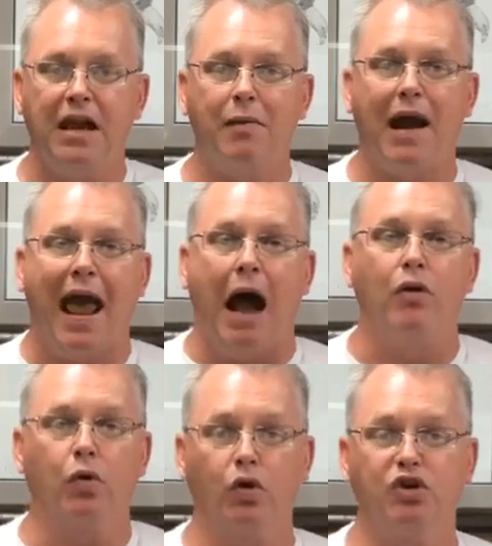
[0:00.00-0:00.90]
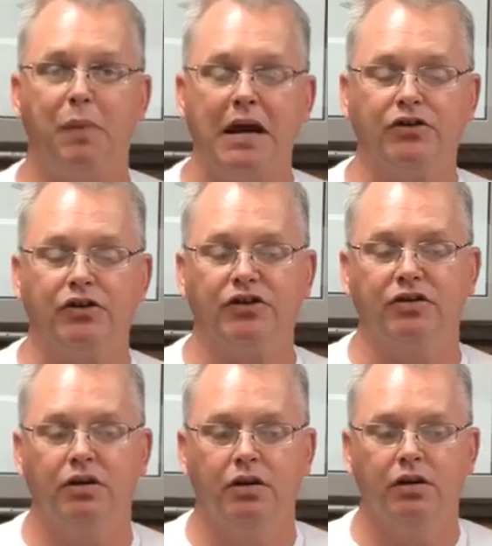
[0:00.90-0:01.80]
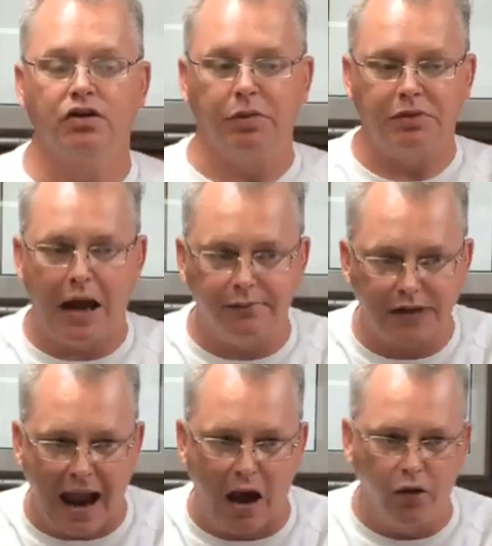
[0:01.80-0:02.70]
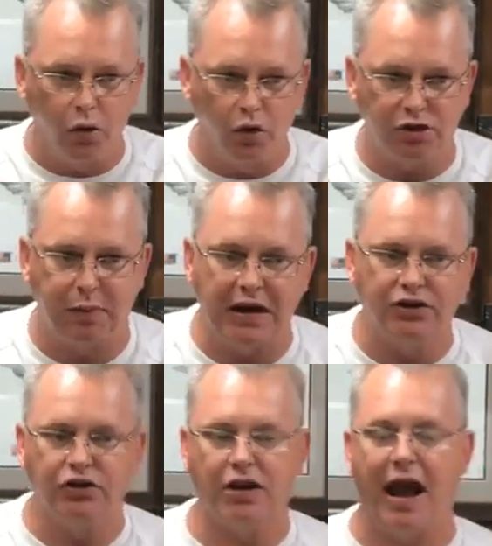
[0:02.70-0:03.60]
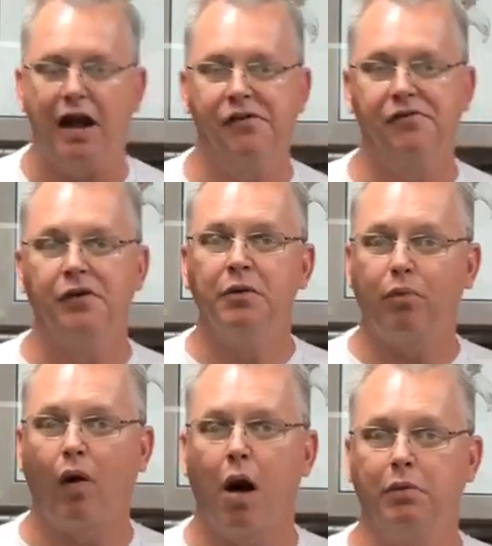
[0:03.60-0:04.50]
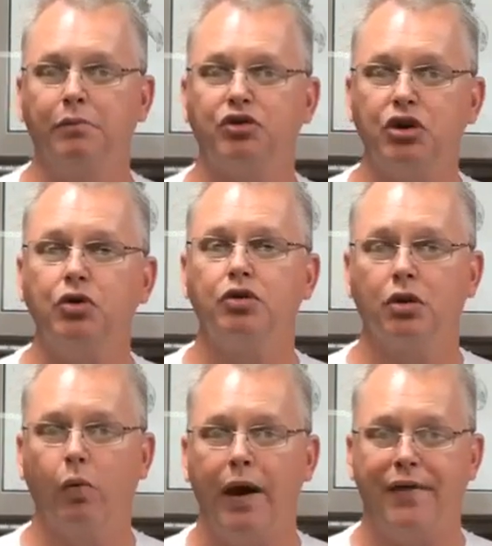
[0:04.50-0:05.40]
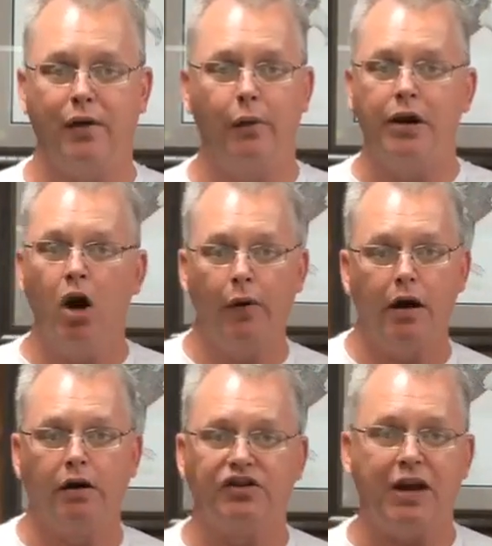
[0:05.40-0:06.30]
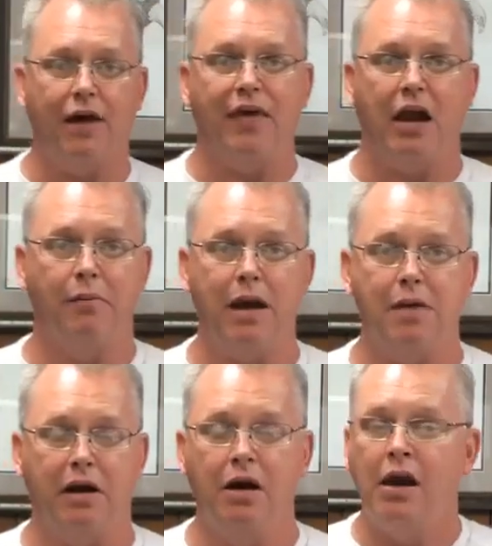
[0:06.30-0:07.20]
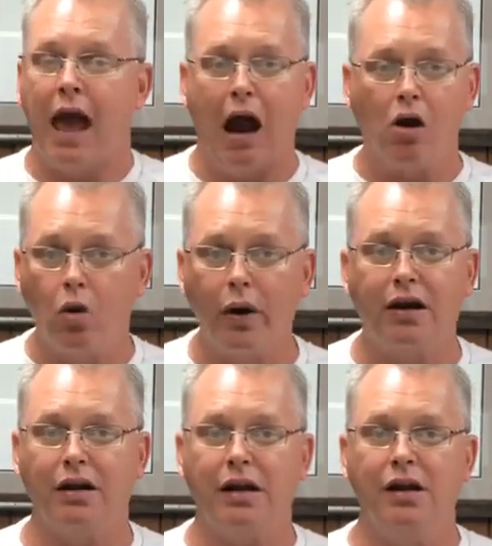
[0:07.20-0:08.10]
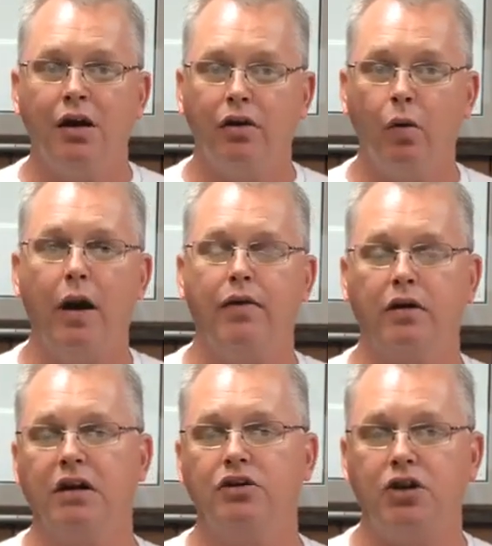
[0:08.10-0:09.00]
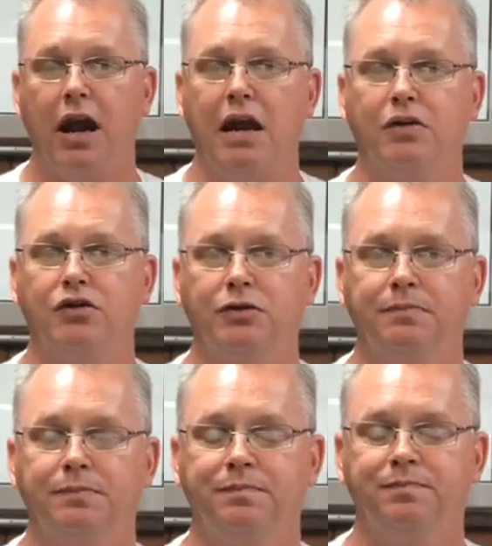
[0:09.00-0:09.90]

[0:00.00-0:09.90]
Think about outdoor spaces. Sometimes outdoor spaces have problems due to the weather. And we know here in South Alabama how quickly the weather can change.